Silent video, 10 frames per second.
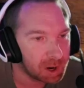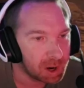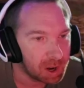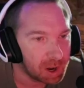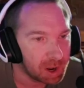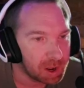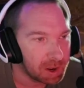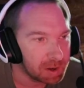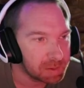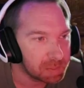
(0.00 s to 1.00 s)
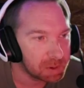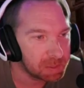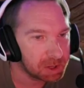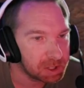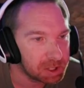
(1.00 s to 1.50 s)
And that's pretty
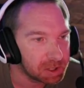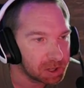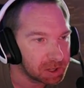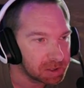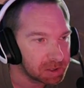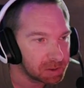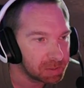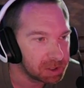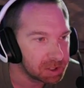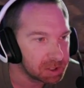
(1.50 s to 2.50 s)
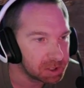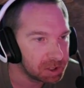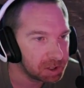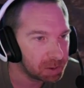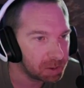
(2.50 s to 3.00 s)
much it. That's essentially
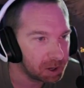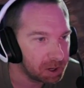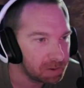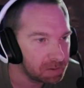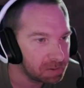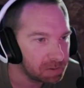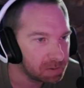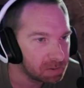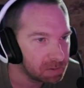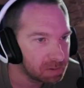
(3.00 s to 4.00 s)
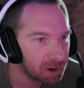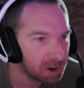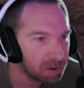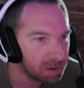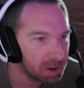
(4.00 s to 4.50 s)
a raid. I don't
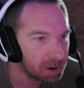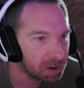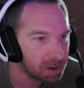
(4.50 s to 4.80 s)
know where y'all gonna run